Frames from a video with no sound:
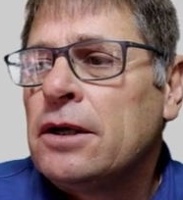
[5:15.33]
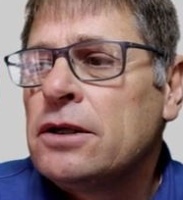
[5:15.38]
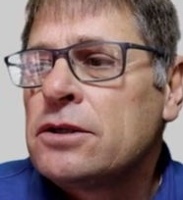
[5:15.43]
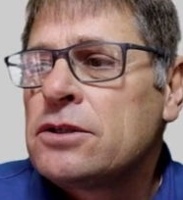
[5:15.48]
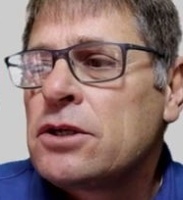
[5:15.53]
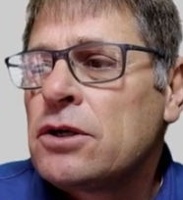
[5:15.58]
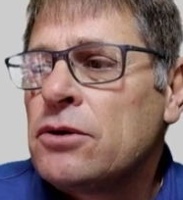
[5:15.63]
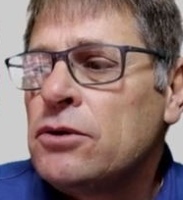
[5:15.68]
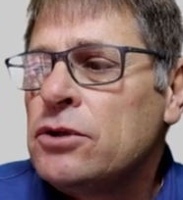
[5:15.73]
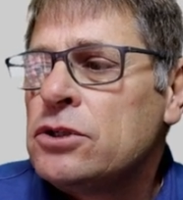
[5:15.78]

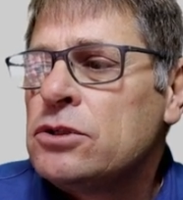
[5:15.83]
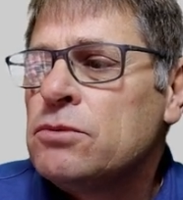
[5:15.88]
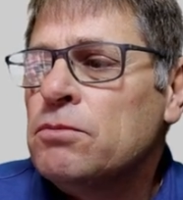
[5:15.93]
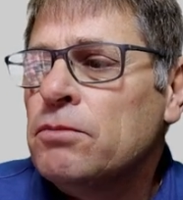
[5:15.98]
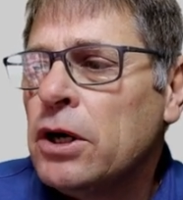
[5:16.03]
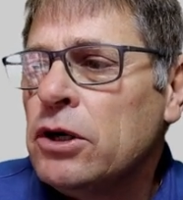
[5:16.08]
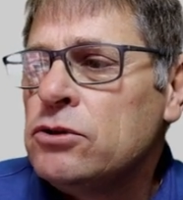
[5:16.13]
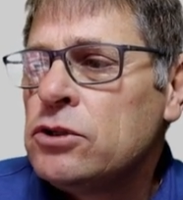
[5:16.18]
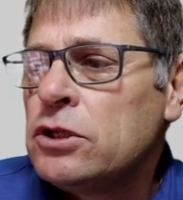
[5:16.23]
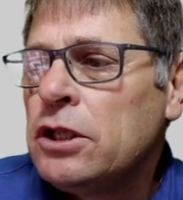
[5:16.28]
So it's
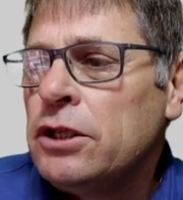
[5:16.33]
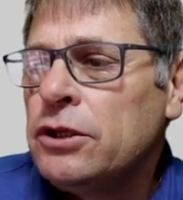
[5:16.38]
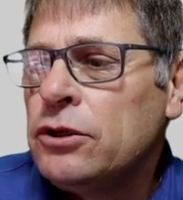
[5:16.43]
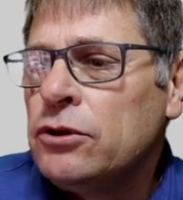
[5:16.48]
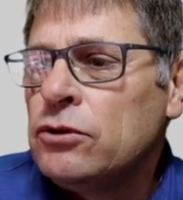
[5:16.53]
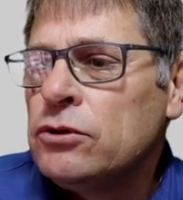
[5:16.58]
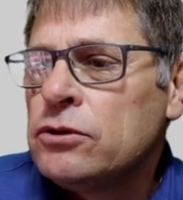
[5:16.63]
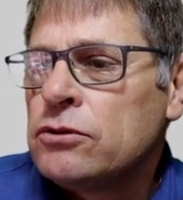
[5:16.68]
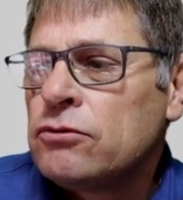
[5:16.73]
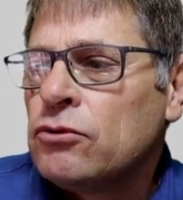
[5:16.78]
mostly
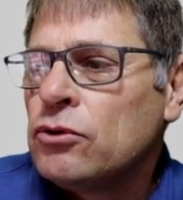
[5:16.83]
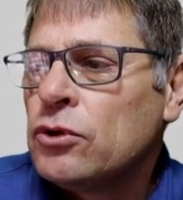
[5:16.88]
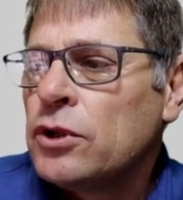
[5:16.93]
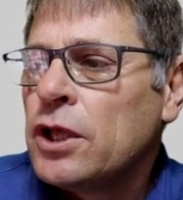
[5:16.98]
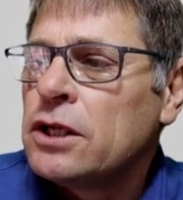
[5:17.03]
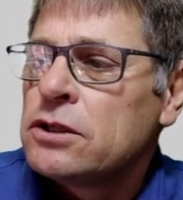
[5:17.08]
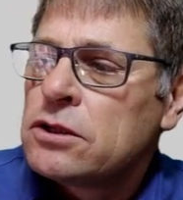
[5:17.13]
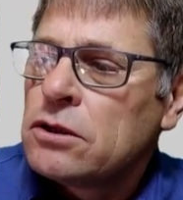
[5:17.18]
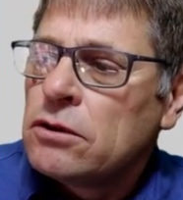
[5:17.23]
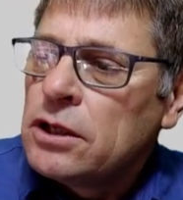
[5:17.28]
used for
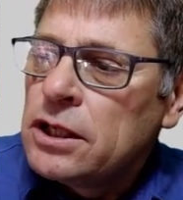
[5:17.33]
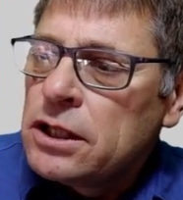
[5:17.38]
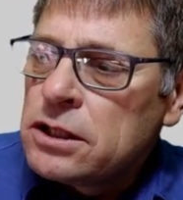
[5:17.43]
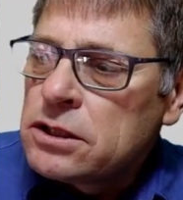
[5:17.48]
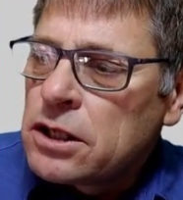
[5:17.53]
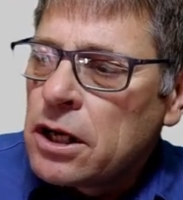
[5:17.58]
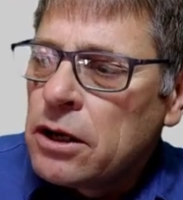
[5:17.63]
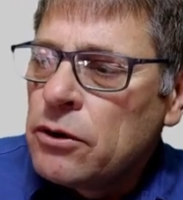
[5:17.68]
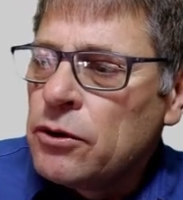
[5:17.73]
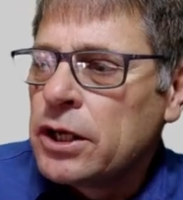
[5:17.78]
that. So let's
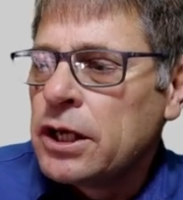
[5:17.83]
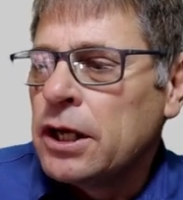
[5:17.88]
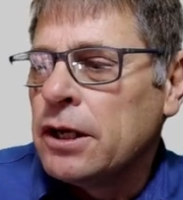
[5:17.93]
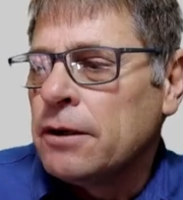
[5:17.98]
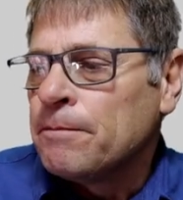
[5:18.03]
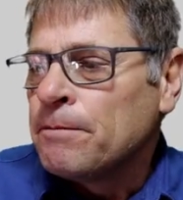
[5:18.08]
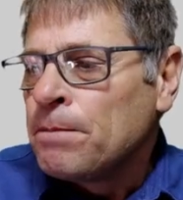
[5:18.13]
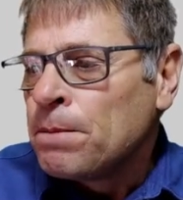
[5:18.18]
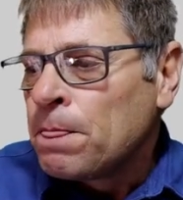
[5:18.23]
go again.